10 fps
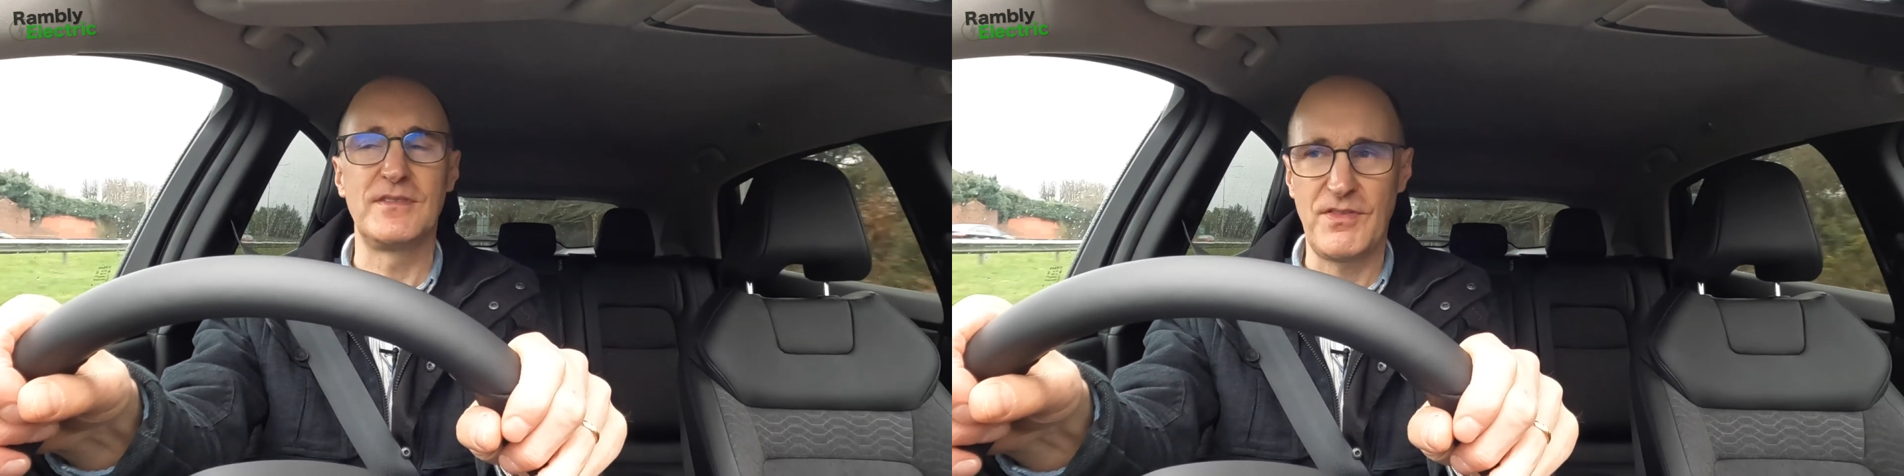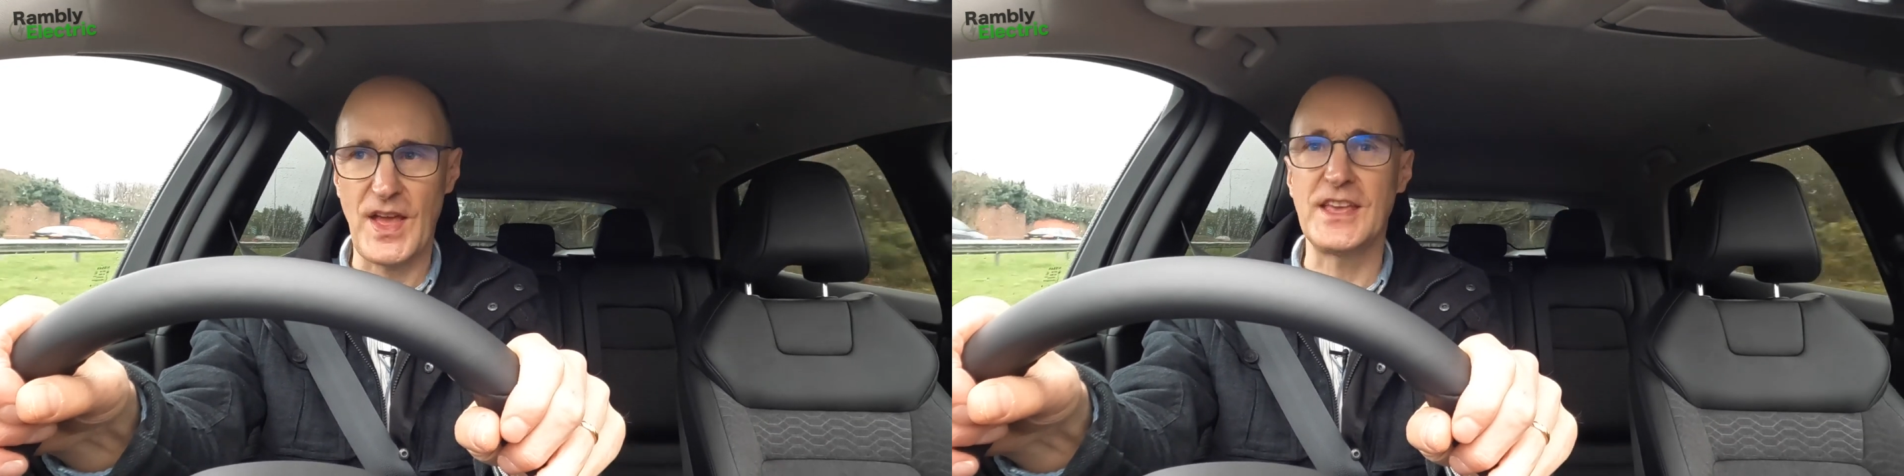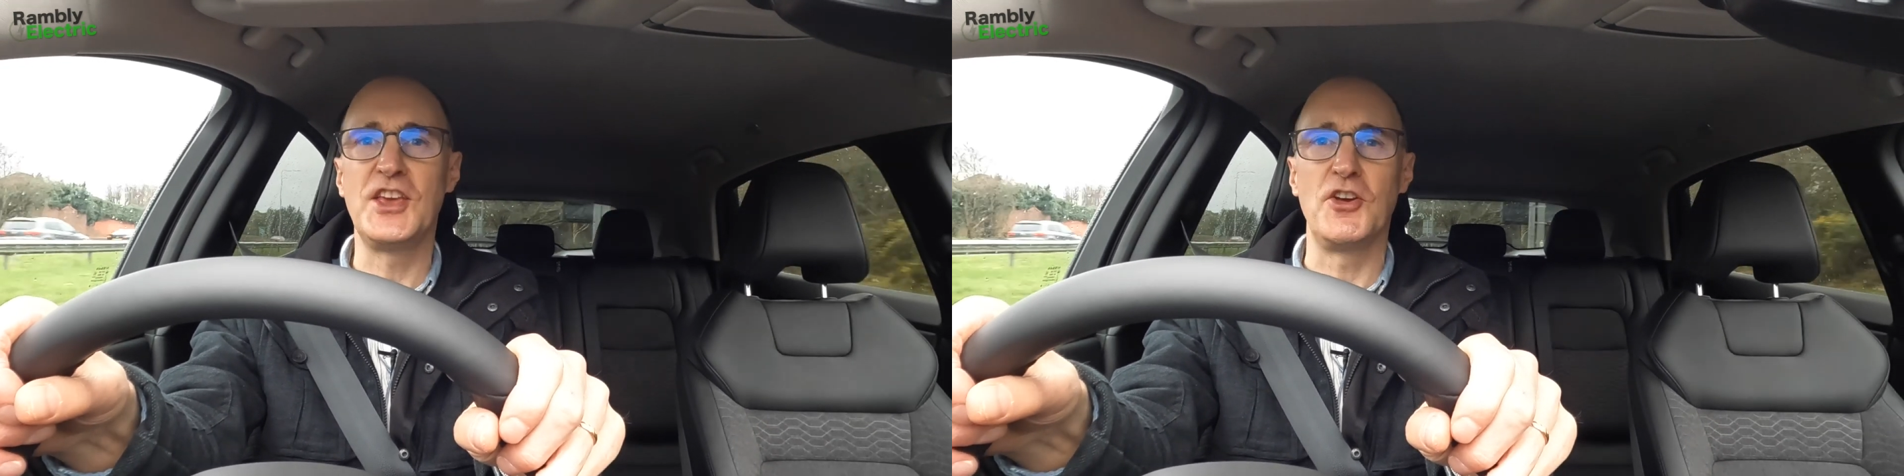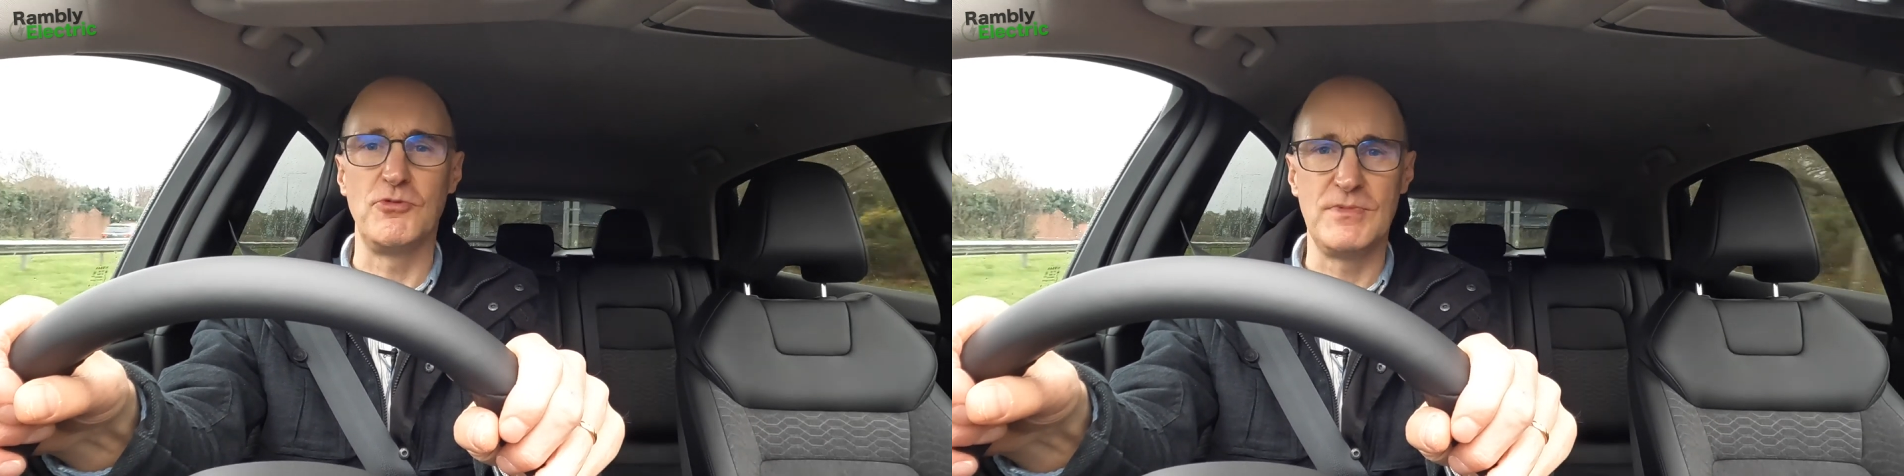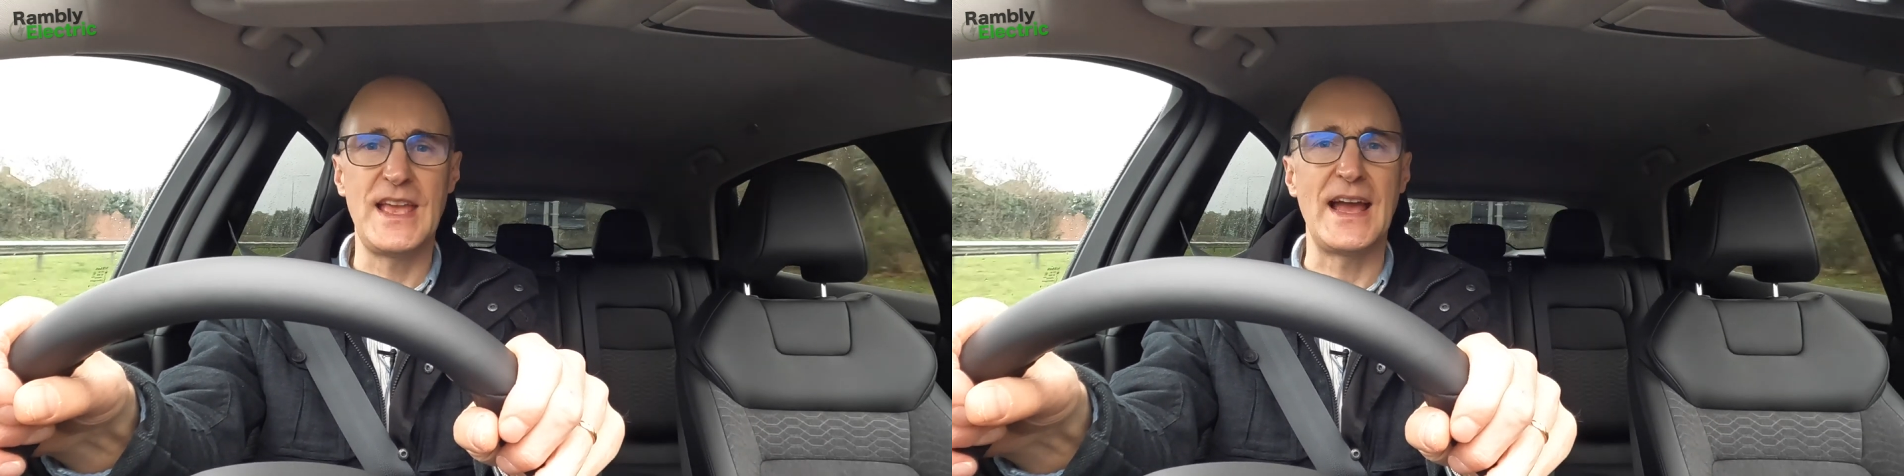Thank
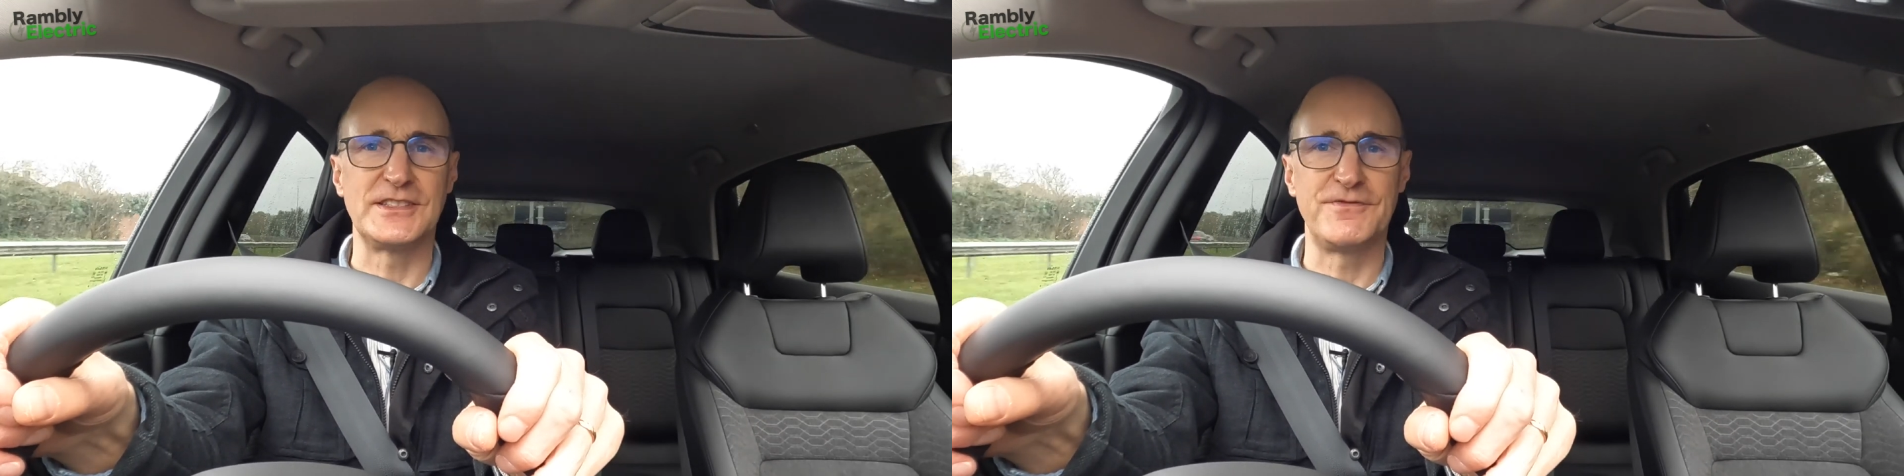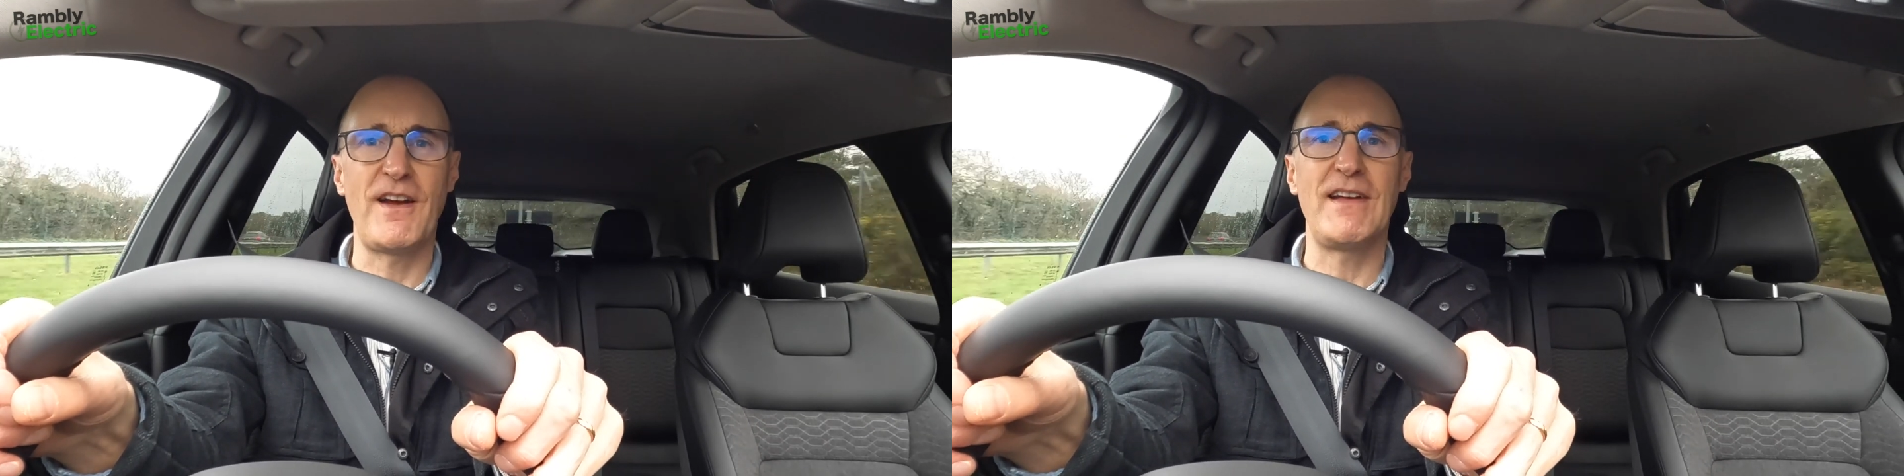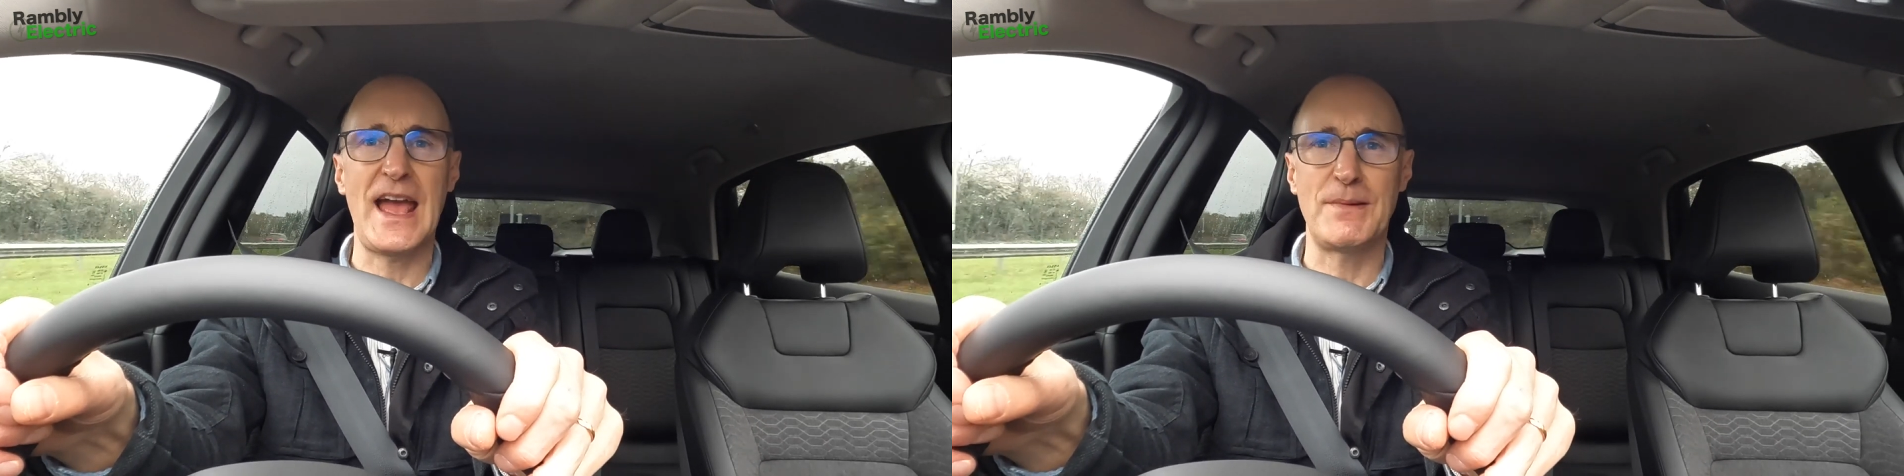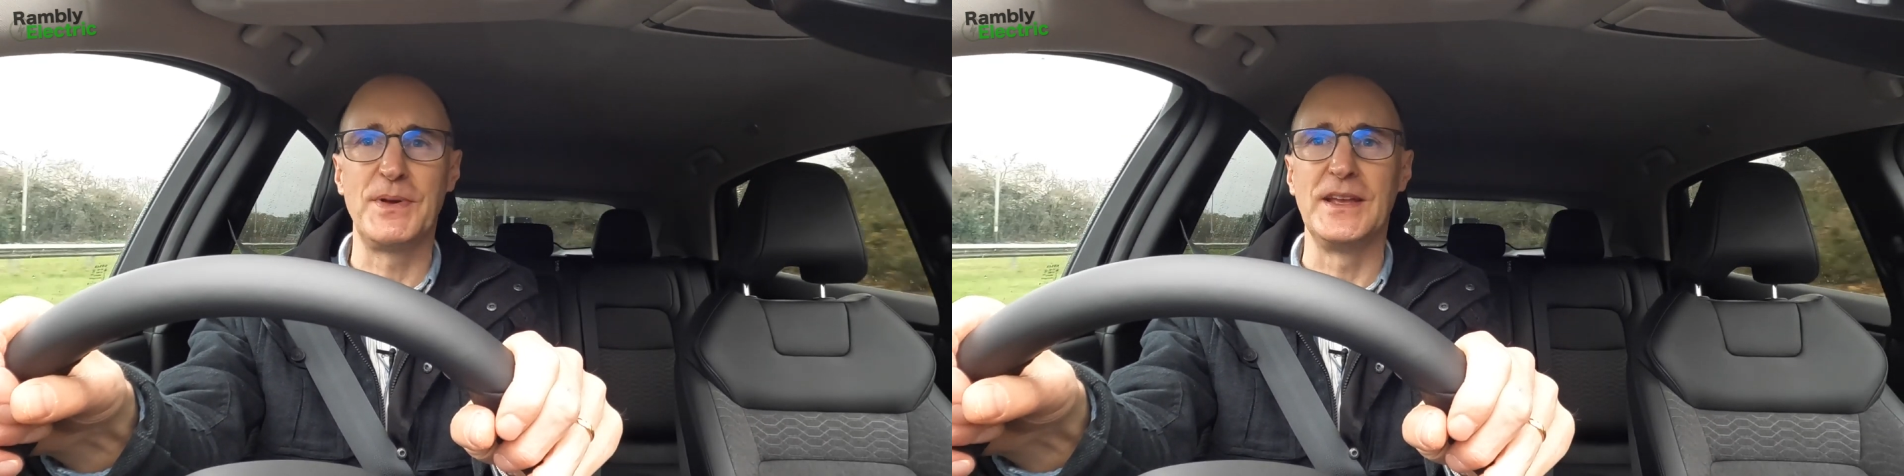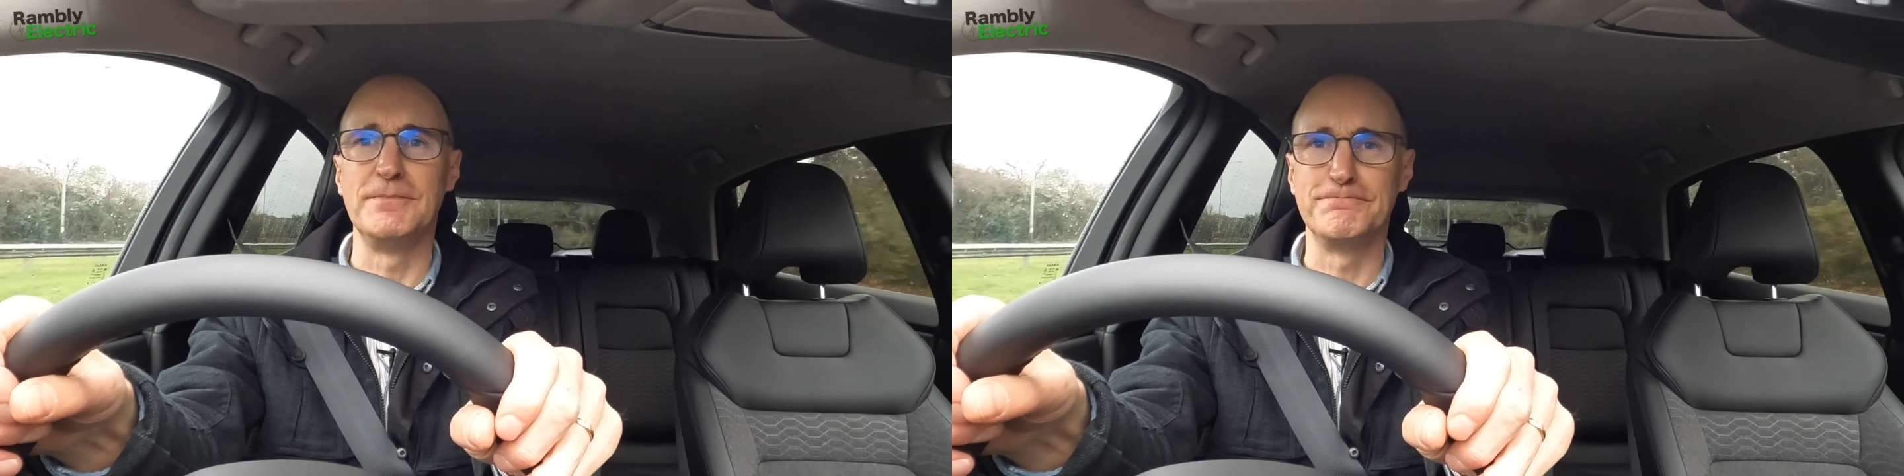you. Yes, very
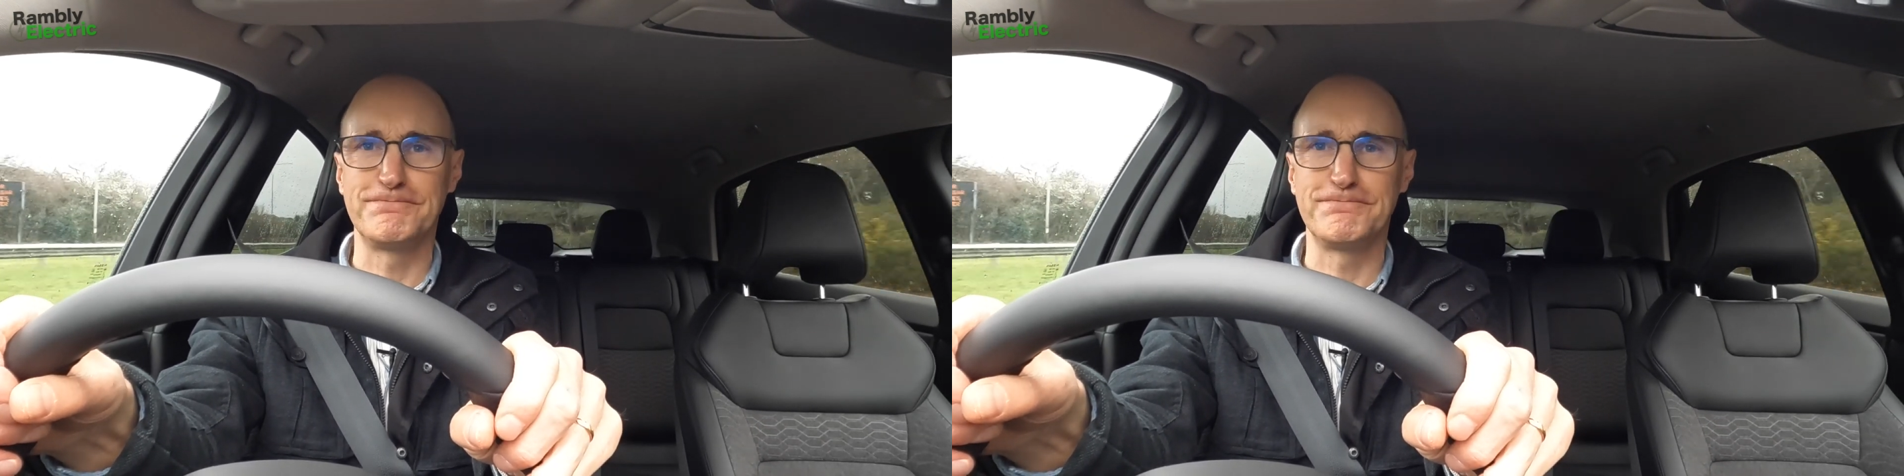happy.